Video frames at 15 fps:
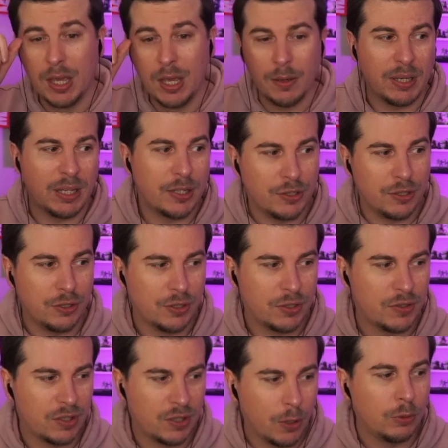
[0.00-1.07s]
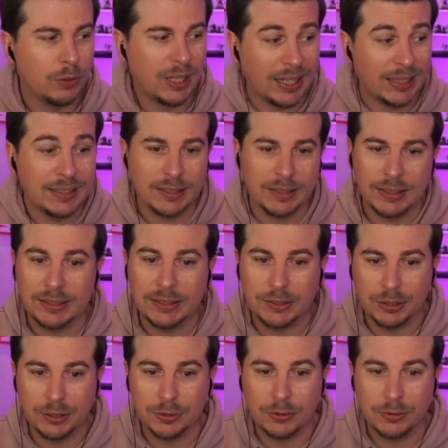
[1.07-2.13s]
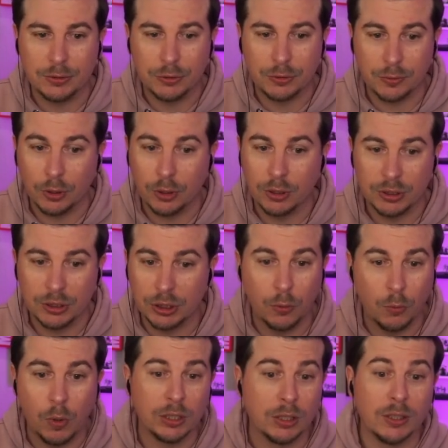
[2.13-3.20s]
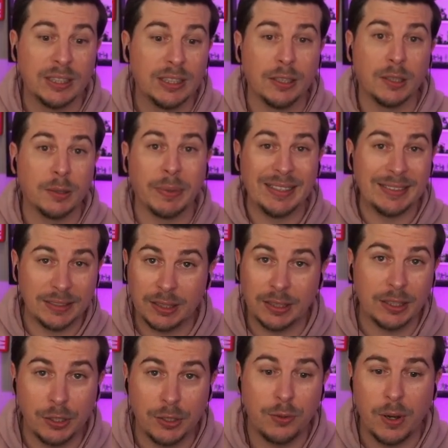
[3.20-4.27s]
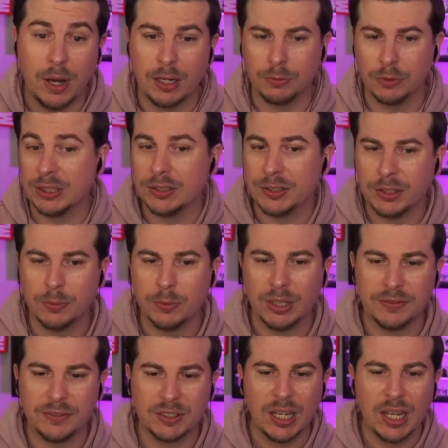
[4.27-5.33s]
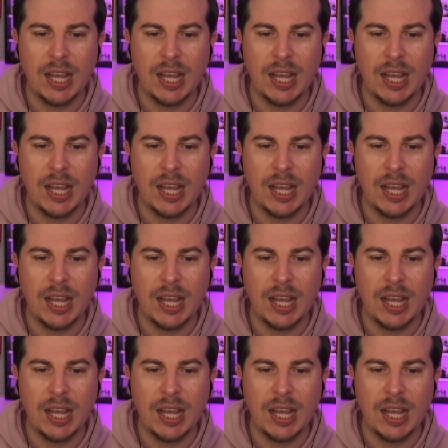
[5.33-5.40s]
because you're just so likely to draw, one or the other, basically, because you are running two ofs.